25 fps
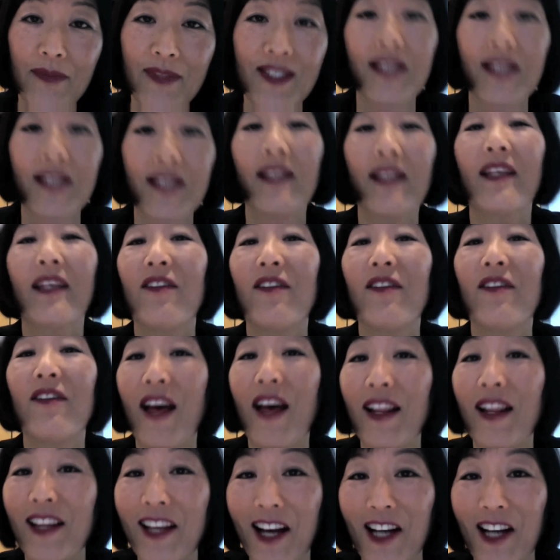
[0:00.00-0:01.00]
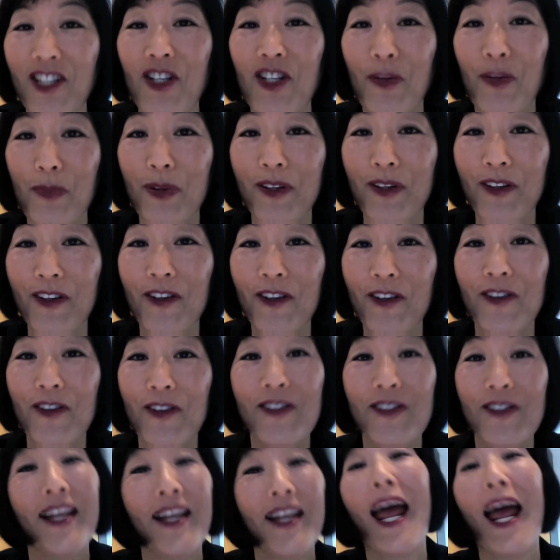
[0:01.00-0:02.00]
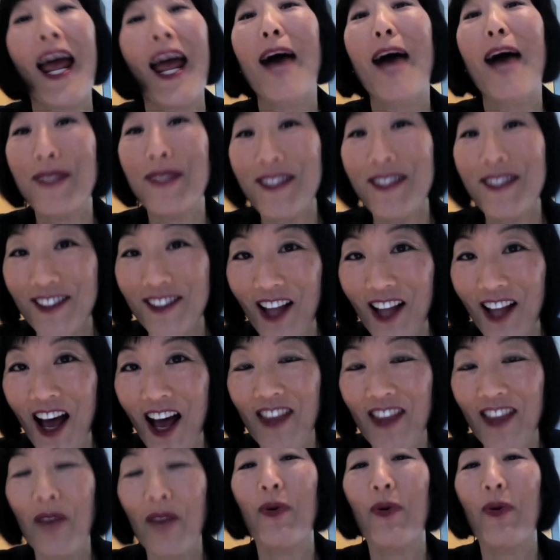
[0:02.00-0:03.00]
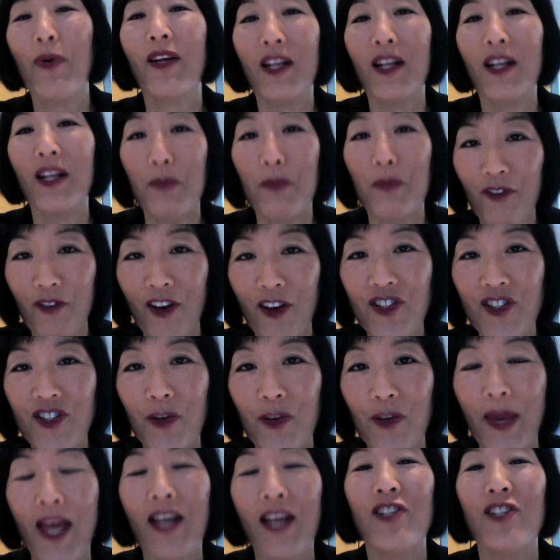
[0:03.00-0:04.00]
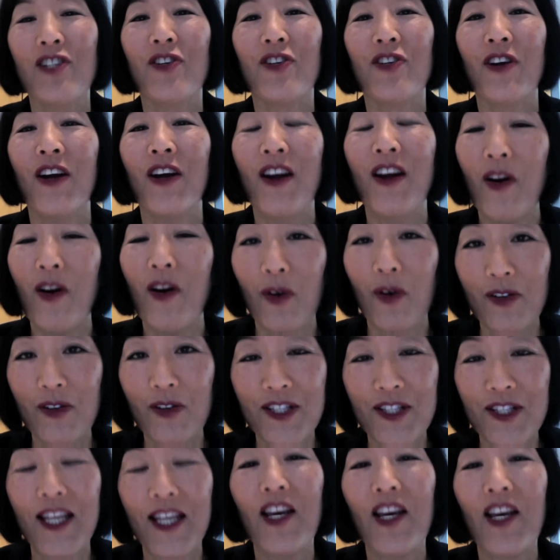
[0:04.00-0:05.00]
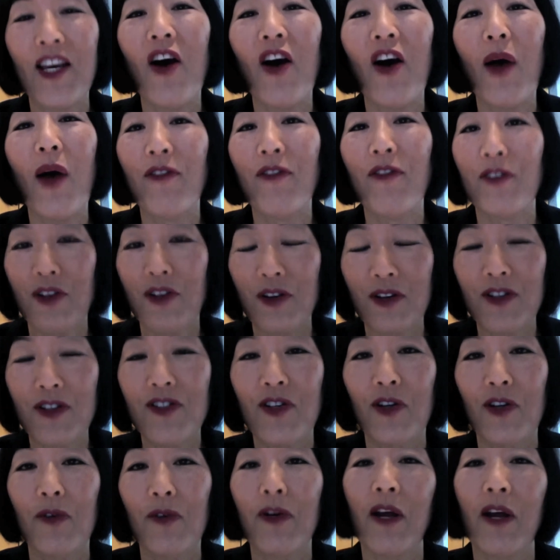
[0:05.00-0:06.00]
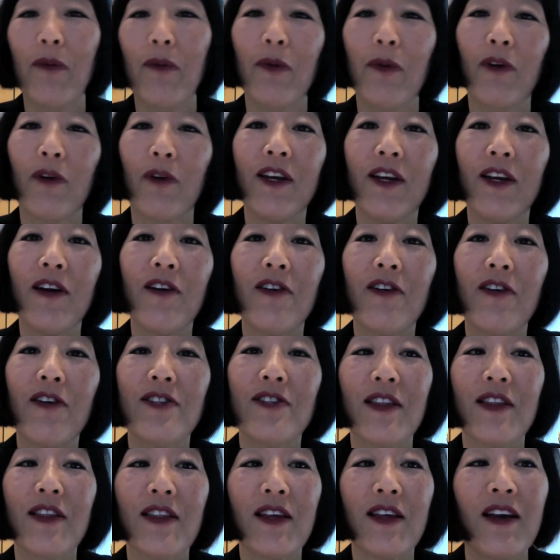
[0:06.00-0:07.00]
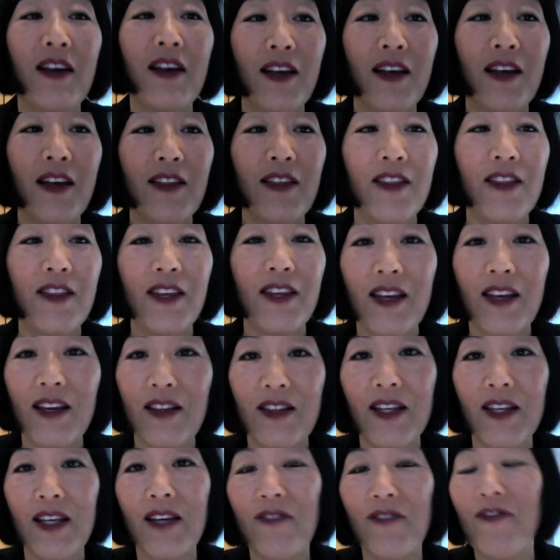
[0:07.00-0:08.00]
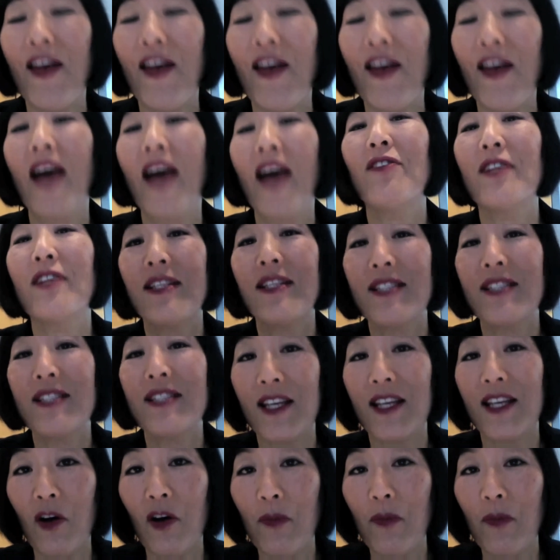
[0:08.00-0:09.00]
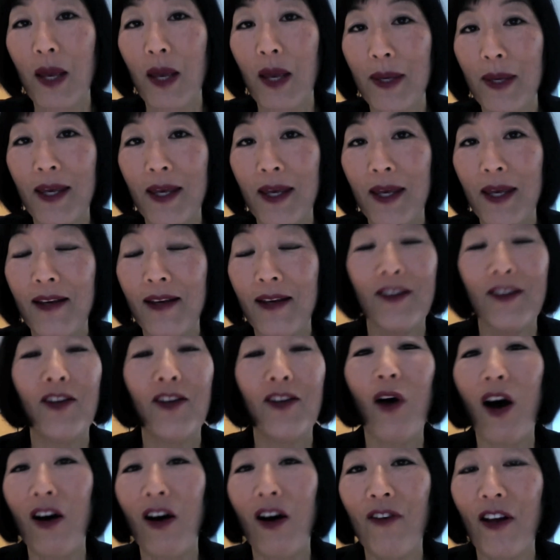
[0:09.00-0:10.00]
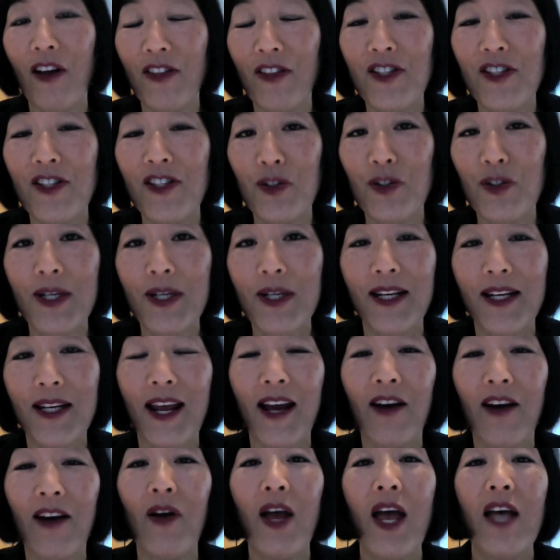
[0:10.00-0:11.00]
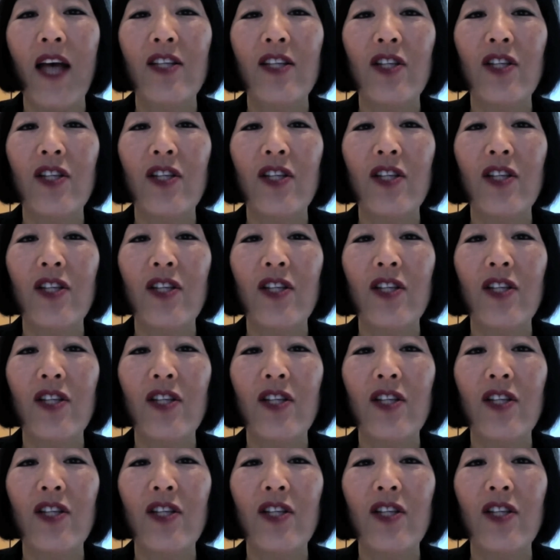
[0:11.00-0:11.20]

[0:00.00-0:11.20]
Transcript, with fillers: Silicon Valley entrepreneurs, that happens a lot. They bring in a professional manager or CEO after a certain number of years, and the founding CEO may be, you know, off on the street now.